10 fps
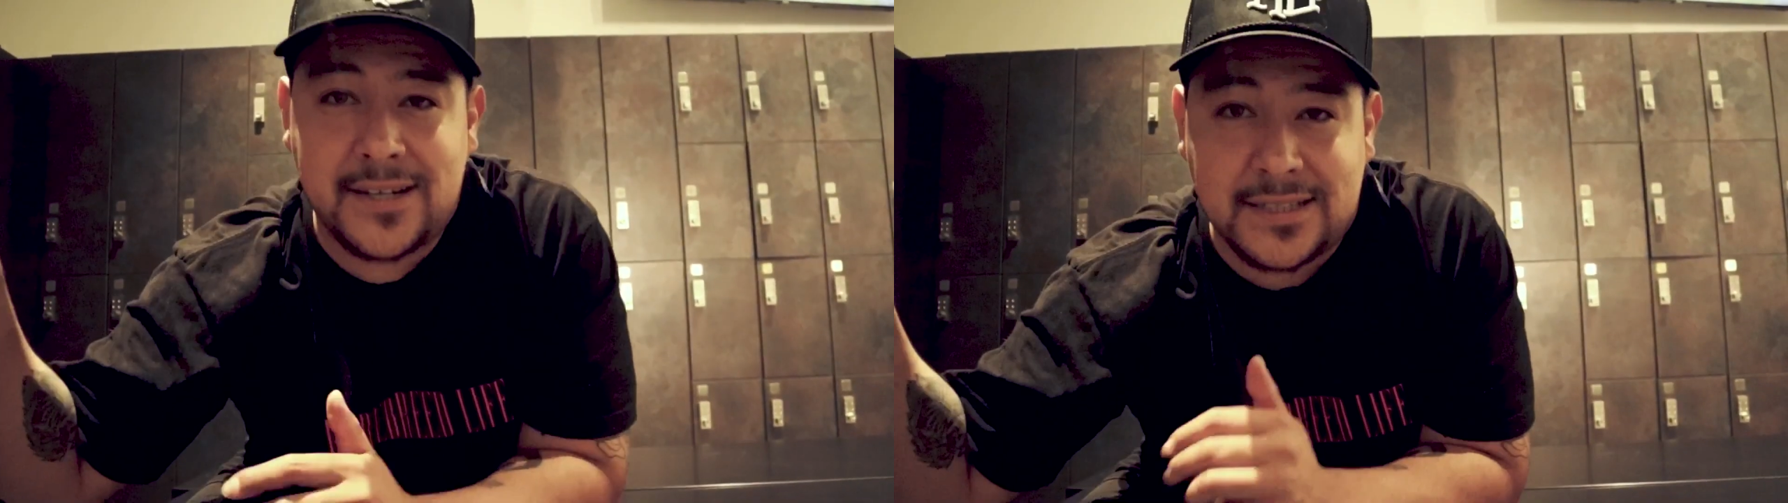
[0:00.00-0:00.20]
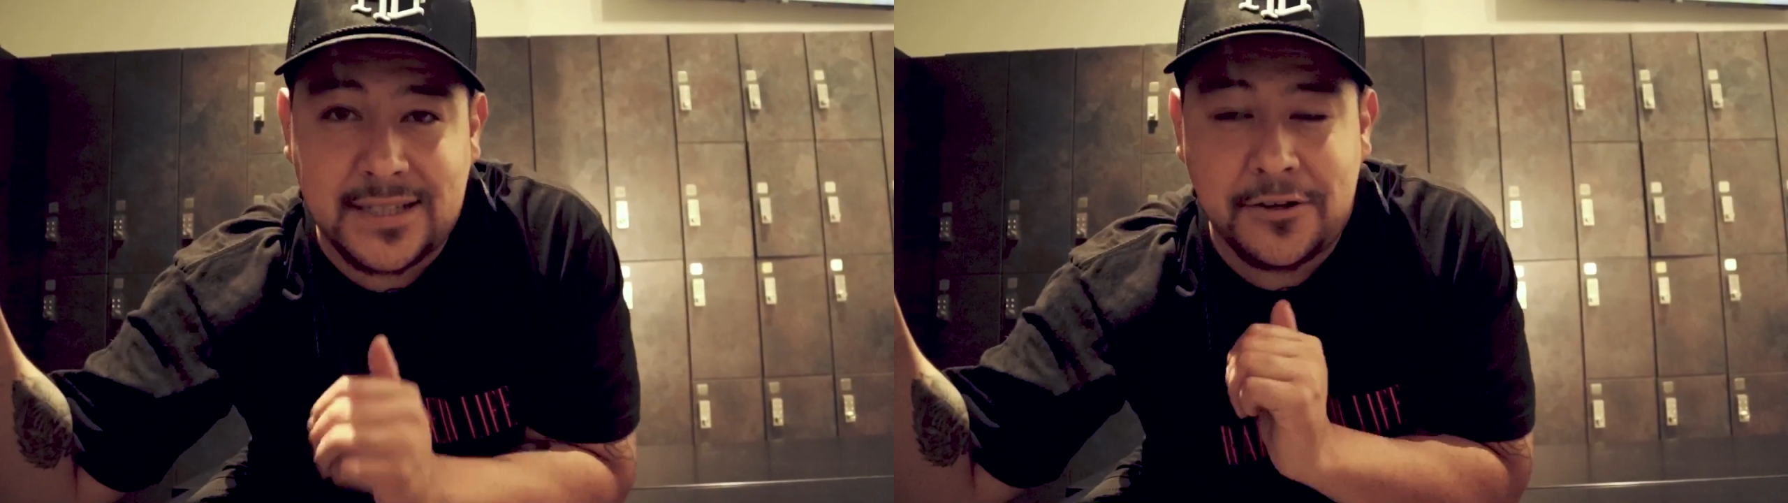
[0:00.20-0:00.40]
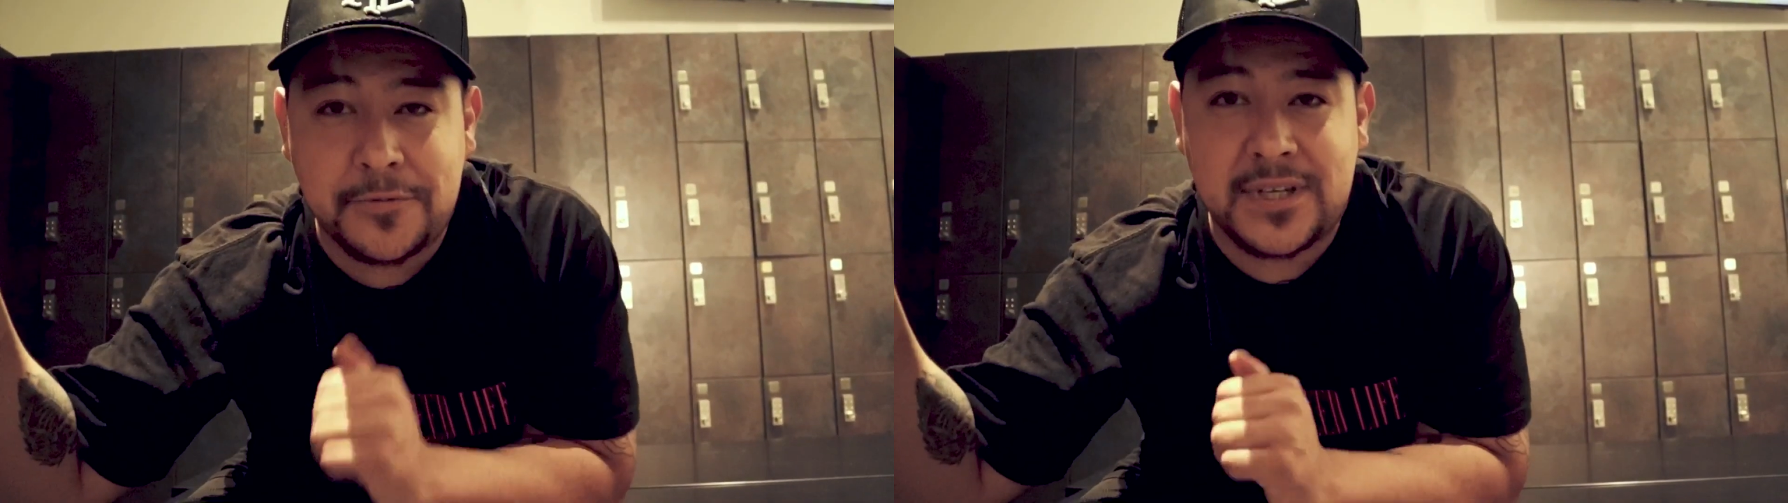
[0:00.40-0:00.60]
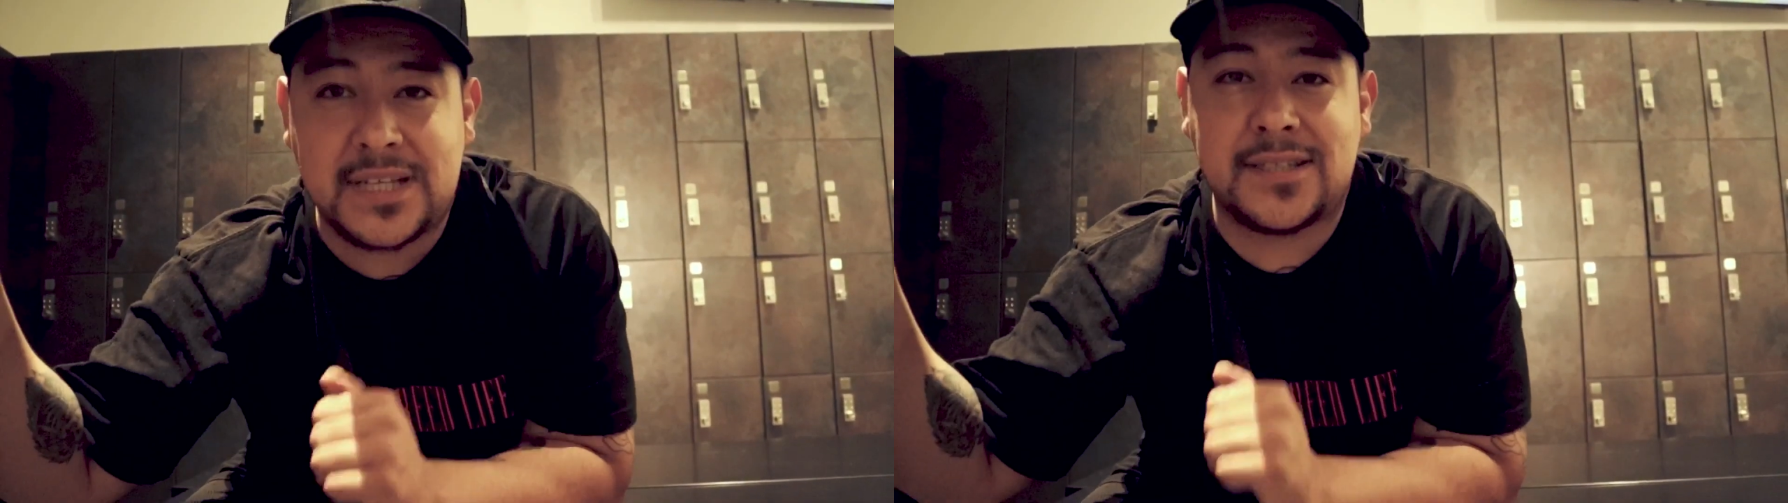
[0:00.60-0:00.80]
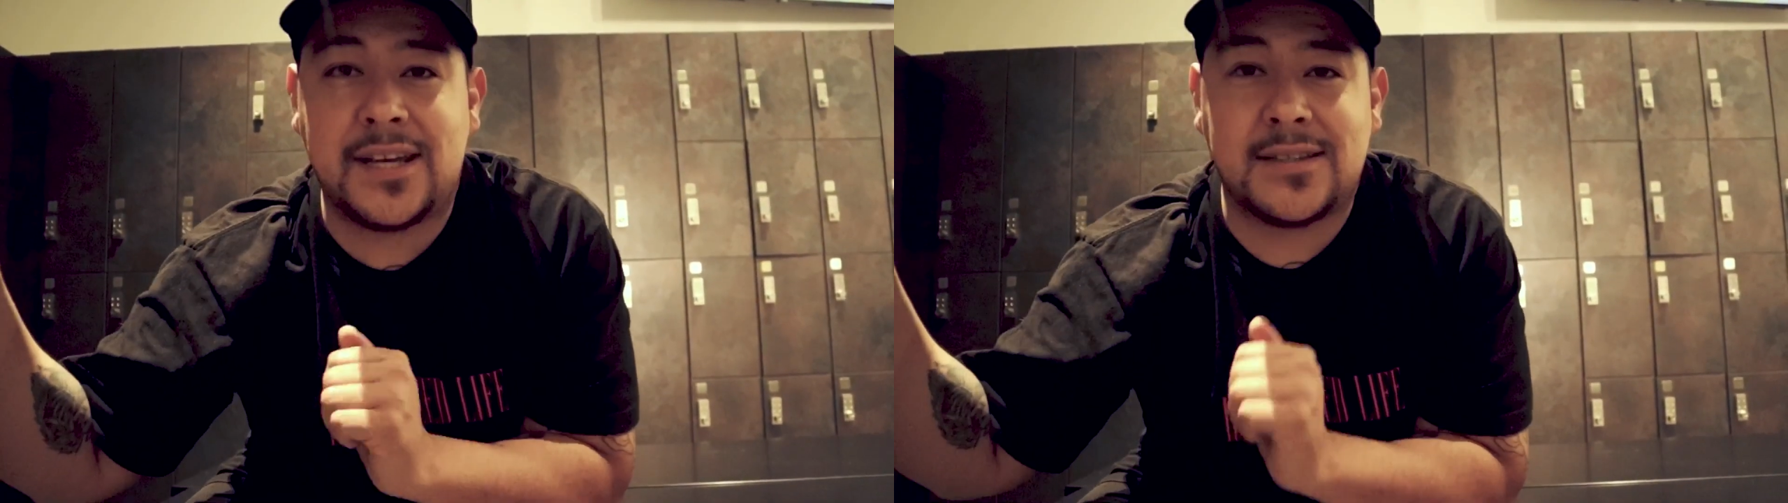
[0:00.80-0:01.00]
guys, I hope you
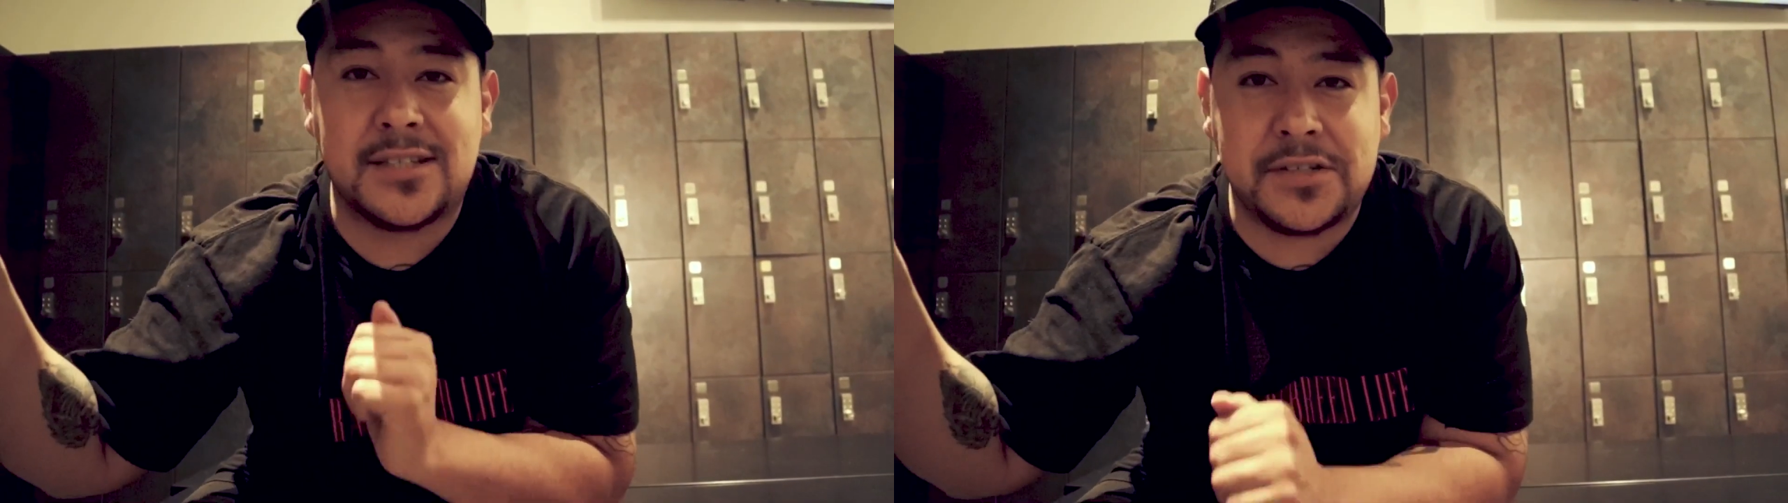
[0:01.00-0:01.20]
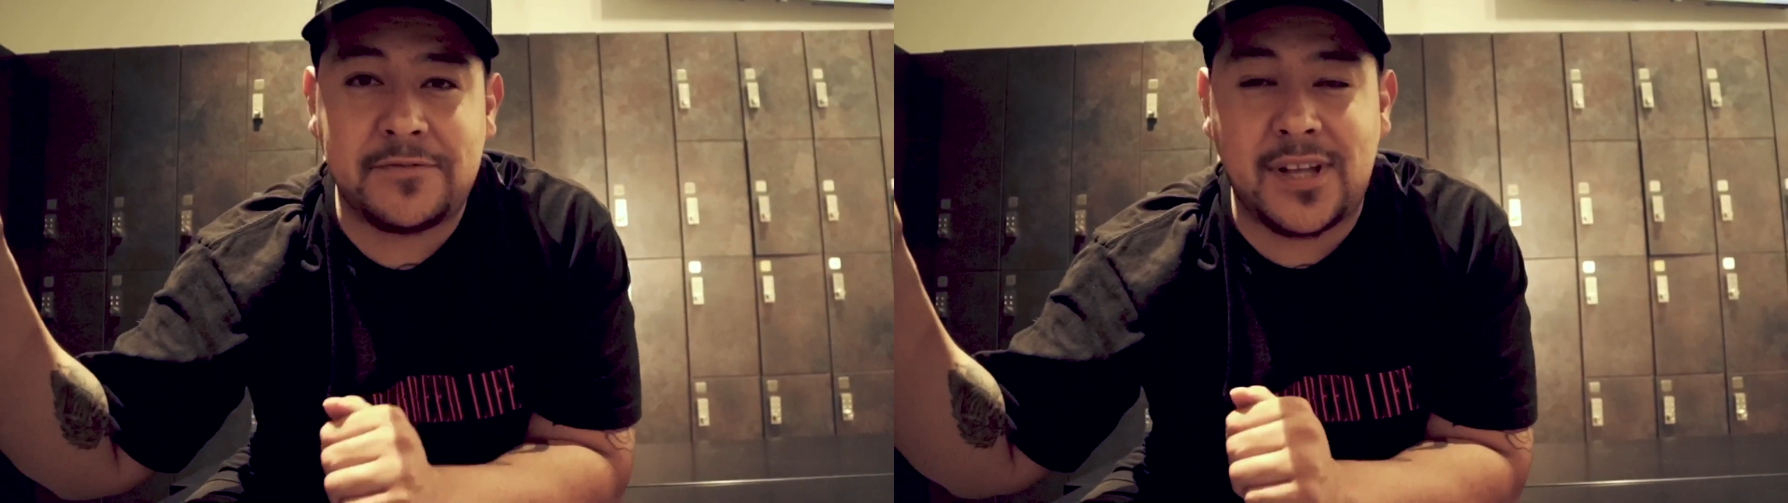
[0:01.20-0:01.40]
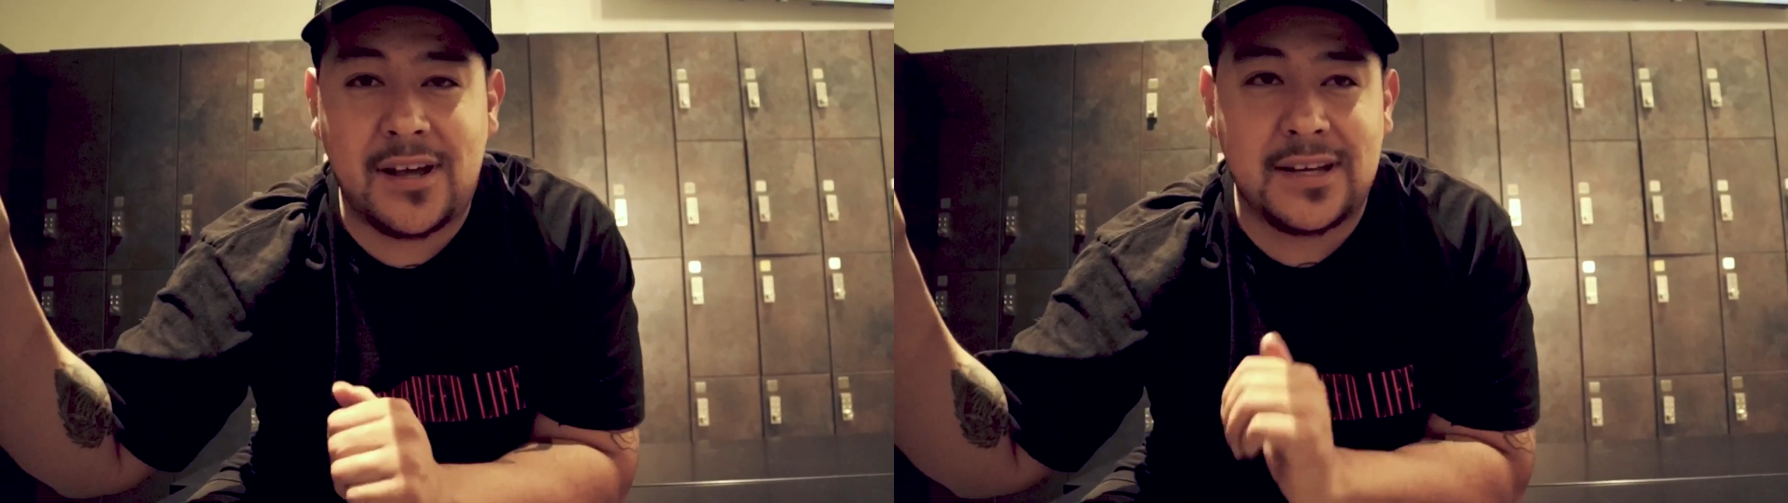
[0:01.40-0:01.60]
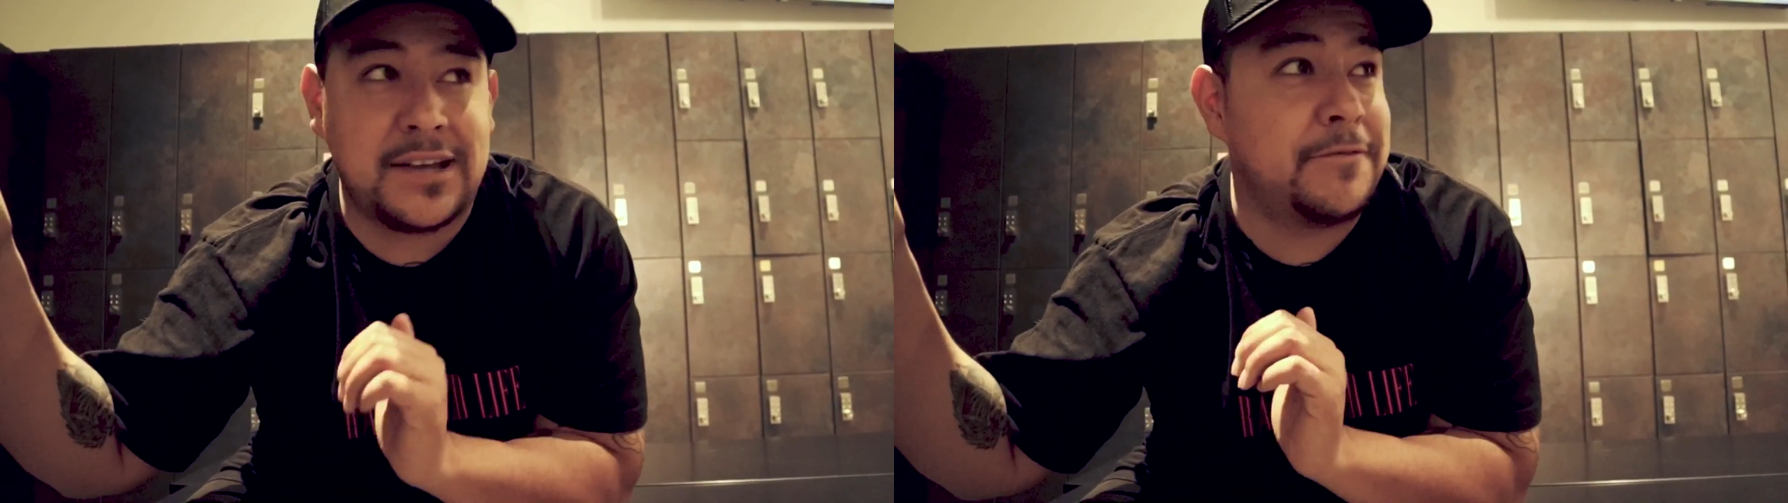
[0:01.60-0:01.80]
guys like the gym vlog.